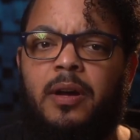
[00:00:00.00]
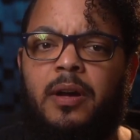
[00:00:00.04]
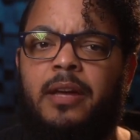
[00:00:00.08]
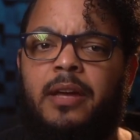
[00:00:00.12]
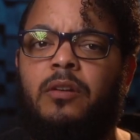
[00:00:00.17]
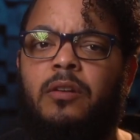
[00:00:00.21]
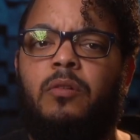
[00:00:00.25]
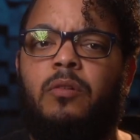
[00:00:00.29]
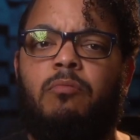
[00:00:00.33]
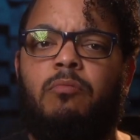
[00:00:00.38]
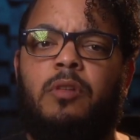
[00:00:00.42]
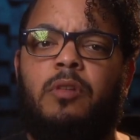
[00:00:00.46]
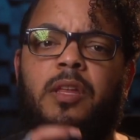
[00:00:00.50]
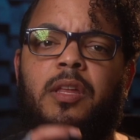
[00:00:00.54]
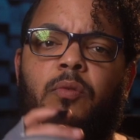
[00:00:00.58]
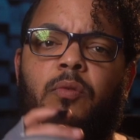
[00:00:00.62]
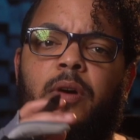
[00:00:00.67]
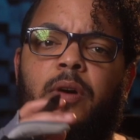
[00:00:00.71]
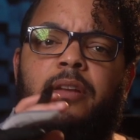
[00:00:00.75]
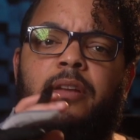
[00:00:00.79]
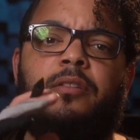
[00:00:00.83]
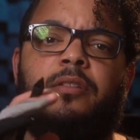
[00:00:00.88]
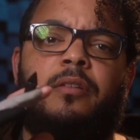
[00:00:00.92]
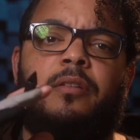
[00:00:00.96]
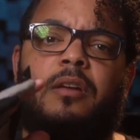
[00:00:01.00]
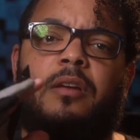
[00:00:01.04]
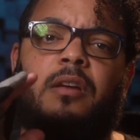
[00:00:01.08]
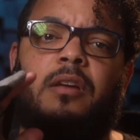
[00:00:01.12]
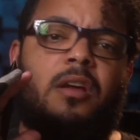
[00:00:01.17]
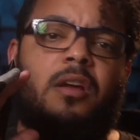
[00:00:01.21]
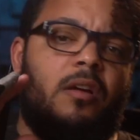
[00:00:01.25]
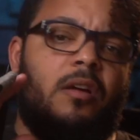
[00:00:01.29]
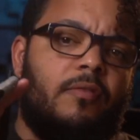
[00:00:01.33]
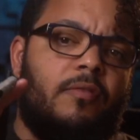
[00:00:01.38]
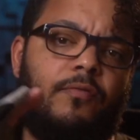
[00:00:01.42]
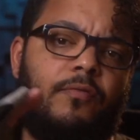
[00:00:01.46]
I don't really want to
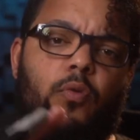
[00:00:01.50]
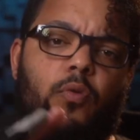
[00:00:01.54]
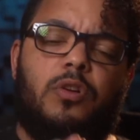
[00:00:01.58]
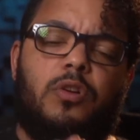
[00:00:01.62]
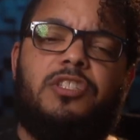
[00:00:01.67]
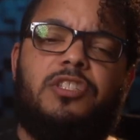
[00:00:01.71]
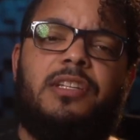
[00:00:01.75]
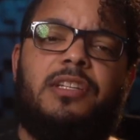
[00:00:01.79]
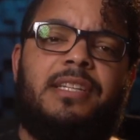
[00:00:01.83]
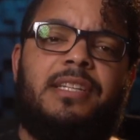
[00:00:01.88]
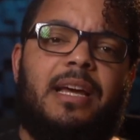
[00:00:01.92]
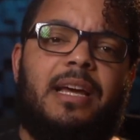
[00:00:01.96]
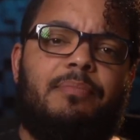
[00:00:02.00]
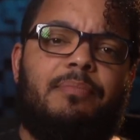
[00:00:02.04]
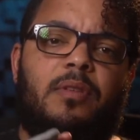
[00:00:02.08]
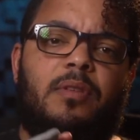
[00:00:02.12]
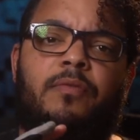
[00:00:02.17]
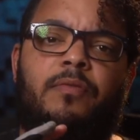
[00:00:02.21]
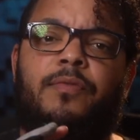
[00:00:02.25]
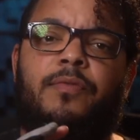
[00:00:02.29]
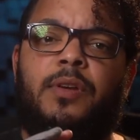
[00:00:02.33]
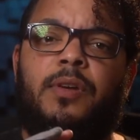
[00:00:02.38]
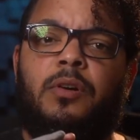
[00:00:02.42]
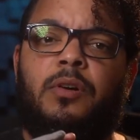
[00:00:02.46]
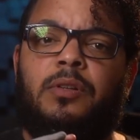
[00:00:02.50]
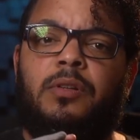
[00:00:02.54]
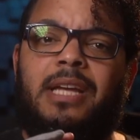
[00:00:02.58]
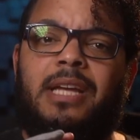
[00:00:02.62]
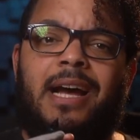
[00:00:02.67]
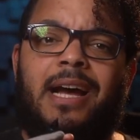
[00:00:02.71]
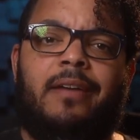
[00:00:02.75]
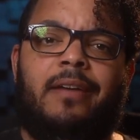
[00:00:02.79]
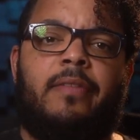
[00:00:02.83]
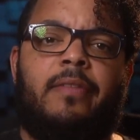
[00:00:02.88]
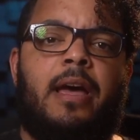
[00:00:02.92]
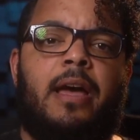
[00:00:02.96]
force a depth of field
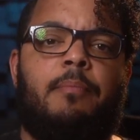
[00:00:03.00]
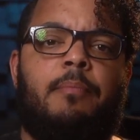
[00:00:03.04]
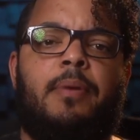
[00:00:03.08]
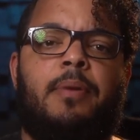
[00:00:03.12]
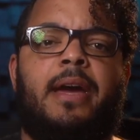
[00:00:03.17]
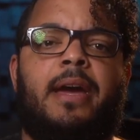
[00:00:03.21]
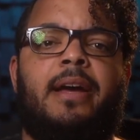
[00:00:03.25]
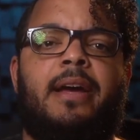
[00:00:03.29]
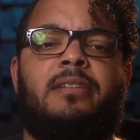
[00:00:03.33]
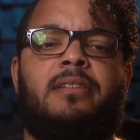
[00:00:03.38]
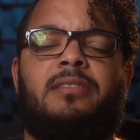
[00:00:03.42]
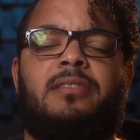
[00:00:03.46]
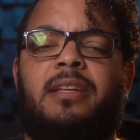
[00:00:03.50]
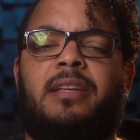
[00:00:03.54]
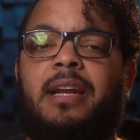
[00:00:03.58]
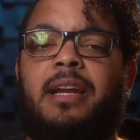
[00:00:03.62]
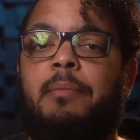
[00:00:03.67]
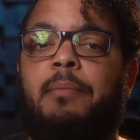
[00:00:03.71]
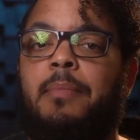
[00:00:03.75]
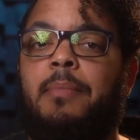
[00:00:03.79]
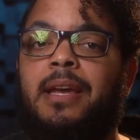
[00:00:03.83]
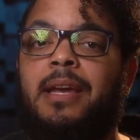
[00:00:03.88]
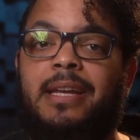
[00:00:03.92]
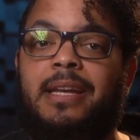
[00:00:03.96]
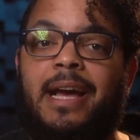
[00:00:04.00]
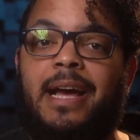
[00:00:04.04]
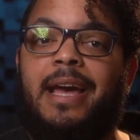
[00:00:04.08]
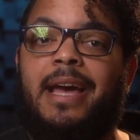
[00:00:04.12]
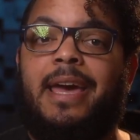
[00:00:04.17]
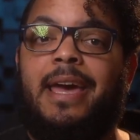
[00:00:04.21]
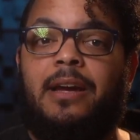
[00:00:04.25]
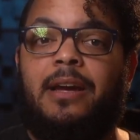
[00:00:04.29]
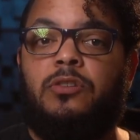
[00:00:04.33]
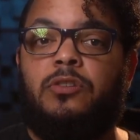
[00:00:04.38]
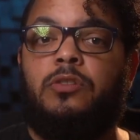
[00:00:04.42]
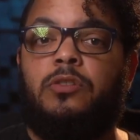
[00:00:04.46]
on that pass that I may not
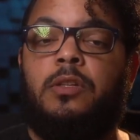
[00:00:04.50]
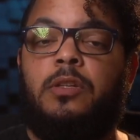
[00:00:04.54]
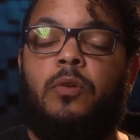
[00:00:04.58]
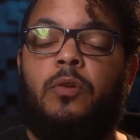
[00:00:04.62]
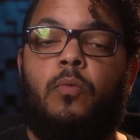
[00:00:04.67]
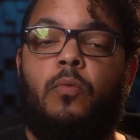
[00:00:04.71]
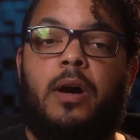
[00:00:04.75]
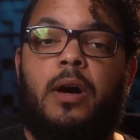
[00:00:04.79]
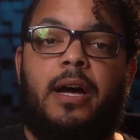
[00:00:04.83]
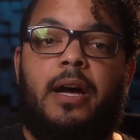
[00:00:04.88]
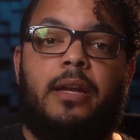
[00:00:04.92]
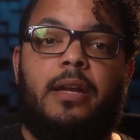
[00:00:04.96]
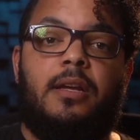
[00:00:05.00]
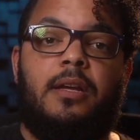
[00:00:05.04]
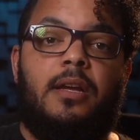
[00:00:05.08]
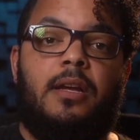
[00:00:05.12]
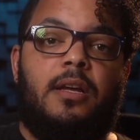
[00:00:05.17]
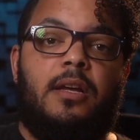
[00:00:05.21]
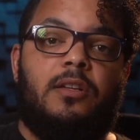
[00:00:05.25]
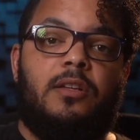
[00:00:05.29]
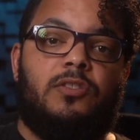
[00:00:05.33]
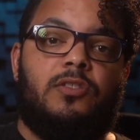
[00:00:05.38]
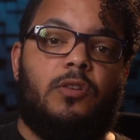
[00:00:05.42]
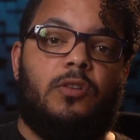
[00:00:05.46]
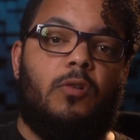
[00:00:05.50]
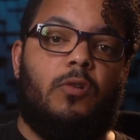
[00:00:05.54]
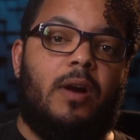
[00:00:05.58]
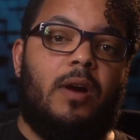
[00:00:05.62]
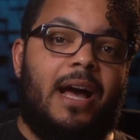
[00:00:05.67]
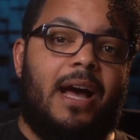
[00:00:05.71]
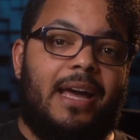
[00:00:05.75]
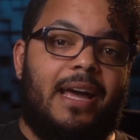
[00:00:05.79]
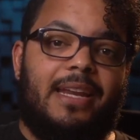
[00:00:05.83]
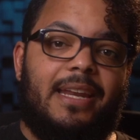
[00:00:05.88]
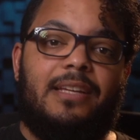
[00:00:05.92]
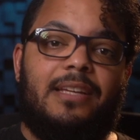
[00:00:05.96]
actually want. So
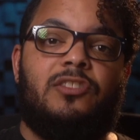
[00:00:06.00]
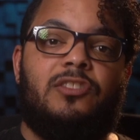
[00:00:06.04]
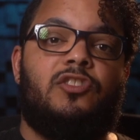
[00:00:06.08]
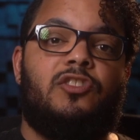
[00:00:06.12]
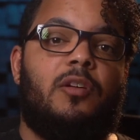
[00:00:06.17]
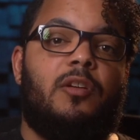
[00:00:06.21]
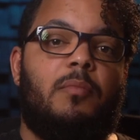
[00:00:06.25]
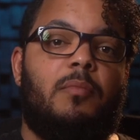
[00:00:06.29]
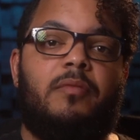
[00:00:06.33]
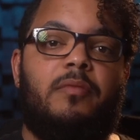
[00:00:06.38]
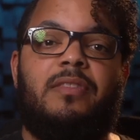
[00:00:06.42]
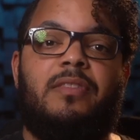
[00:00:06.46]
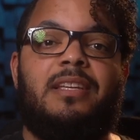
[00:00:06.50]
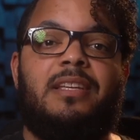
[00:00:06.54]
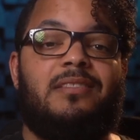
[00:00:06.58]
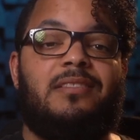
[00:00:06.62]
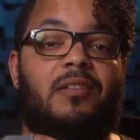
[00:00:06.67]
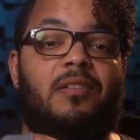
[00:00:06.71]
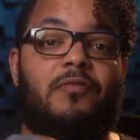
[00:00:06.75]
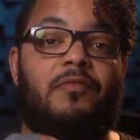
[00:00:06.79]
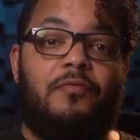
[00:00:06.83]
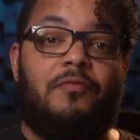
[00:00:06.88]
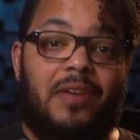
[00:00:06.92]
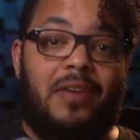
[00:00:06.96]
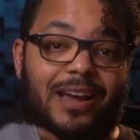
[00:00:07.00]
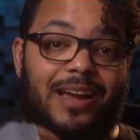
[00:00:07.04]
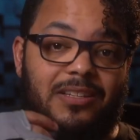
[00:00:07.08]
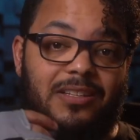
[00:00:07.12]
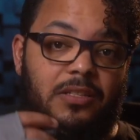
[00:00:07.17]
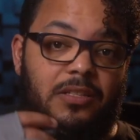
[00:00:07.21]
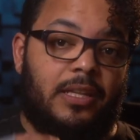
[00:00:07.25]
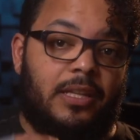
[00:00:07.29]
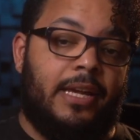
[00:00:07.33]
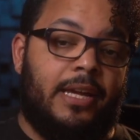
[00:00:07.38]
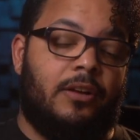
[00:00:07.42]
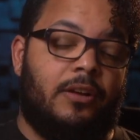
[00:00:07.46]
hiding some of these
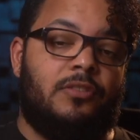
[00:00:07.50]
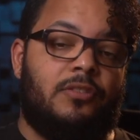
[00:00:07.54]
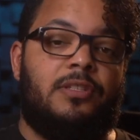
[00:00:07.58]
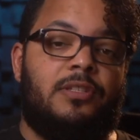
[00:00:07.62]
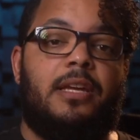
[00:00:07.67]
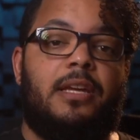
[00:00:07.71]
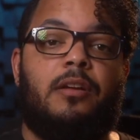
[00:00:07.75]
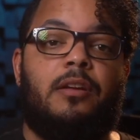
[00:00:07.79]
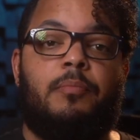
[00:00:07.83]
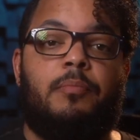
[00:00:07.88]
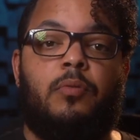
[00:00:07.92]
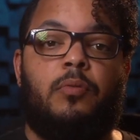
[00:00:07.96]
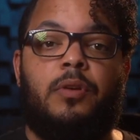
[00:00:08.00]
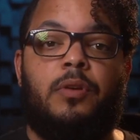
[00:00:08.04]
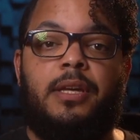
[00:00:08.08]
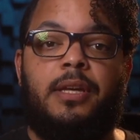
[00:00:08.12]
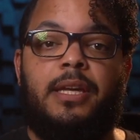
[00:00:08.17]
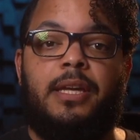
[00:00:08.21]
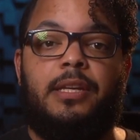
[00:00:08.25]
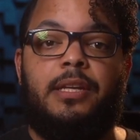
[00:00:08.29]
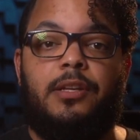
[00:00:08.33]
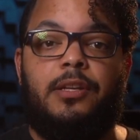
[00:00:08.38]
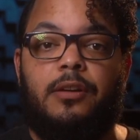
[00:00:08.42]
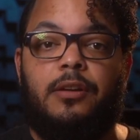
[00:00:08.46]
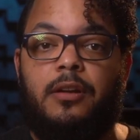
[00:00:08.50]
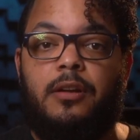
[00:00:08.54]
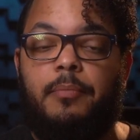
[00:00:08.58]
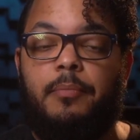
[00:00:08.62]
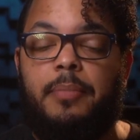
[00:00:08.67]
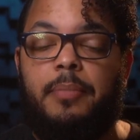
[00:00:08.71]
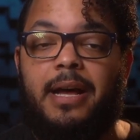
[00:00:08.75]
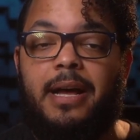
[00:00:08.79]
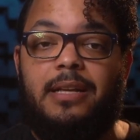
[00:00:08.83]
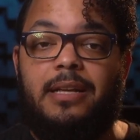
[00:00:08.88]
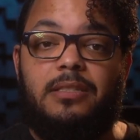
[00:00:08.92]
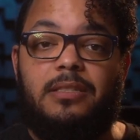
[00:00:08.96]
effects layers that you're putting into your
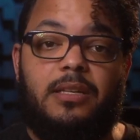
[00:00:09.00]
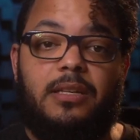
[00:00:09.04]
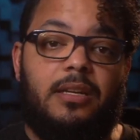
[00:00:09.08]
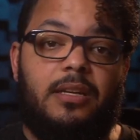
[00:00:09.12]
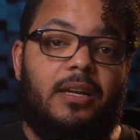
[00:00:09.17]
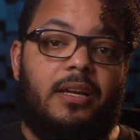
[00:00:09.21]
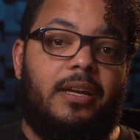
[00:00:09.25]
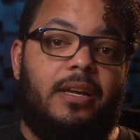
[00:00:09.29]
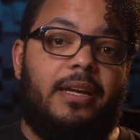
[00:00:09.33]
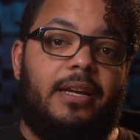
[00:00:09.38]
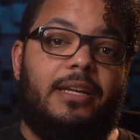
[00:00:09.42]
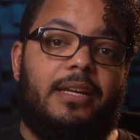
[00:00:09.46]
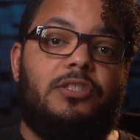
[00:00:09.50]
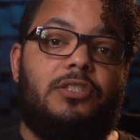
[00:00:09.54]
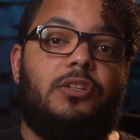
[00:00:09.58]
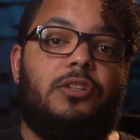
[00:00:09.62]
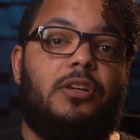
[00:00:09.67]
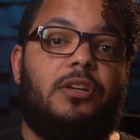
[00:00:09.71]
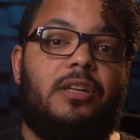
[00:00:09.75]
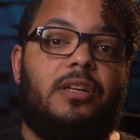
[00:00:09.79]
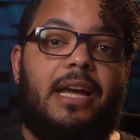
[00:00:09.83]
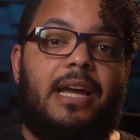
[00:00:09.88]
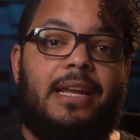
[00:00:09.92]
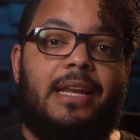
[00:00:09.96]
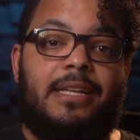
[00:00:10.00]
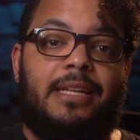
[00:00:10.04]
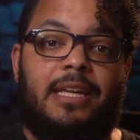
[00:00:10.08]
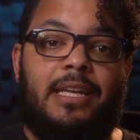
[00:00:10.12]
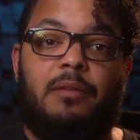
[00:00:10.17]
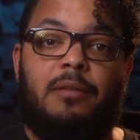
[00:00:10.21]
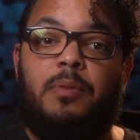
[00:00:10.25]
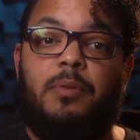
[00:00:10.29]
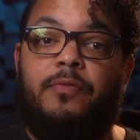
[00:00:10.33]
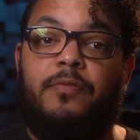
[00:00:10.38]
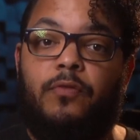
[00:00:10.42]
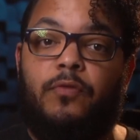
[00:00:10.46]
composite is a good
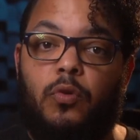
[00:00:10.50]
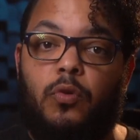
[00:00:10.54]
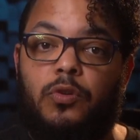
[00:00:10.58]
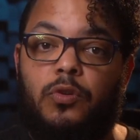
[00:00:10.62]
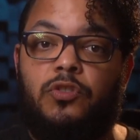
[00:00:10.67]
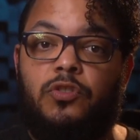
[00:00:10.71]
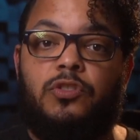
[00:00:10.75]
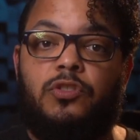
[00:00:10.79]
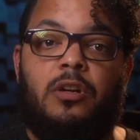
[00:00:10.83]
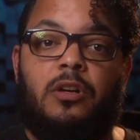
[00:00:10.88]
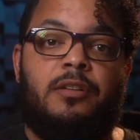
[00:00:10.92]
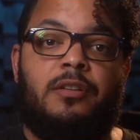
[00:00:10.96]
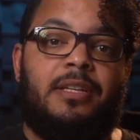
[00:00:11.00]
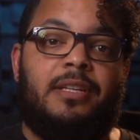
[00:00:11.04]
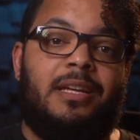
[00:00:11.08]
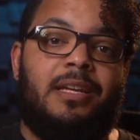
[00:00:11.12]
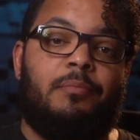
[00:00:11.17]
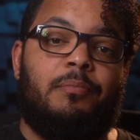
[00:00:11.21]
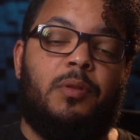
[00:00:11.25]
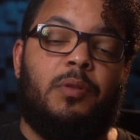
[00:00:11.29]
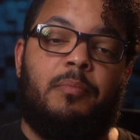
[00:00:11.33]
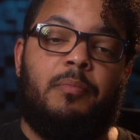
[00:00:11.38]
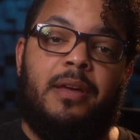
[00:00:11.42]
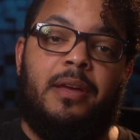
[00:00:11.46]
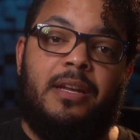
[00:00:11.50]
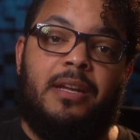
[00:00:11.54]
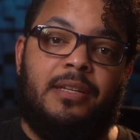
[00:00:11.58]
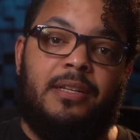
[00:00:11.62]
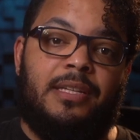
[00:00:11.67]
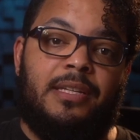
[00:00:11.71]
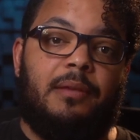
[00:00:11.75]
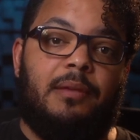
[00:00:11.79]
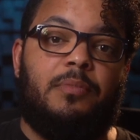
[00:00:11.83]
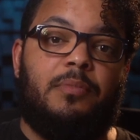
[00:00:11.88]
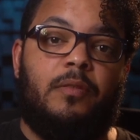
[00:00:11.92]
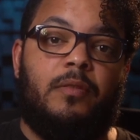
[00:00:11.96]
idea before you start to implement a
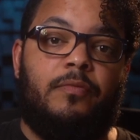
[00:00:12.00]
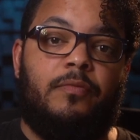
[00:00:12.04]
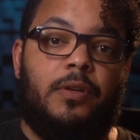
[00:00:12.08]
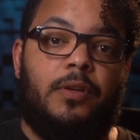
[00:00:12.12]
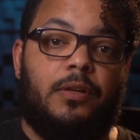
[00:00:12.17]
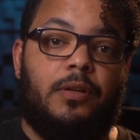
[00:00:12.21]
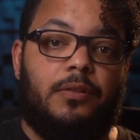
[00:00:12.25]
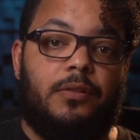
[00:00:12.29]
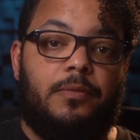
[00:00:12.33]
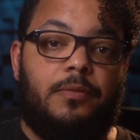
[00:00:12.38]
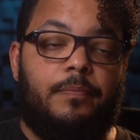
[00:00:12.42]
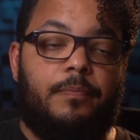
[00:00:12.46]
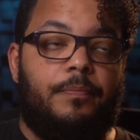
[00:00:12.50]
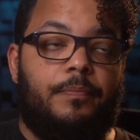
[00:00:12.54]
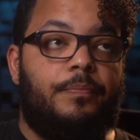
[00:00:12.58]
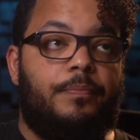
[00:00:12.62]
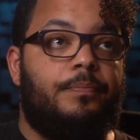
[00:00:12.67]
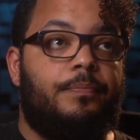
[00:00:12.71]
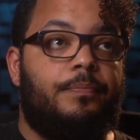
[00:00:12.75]
depth of field.